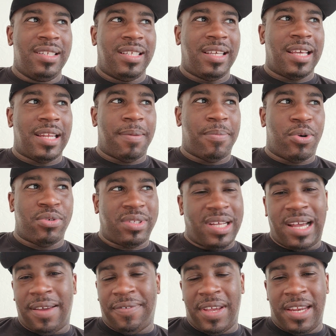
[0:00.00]
get the most
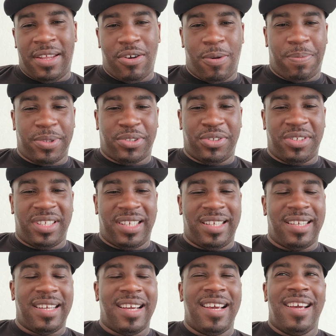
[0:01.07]
out of any
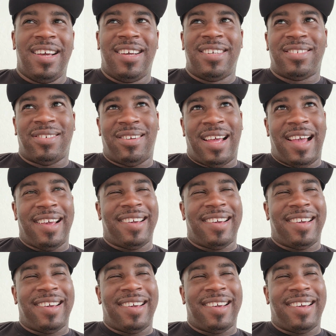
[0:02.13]
opportunity. So,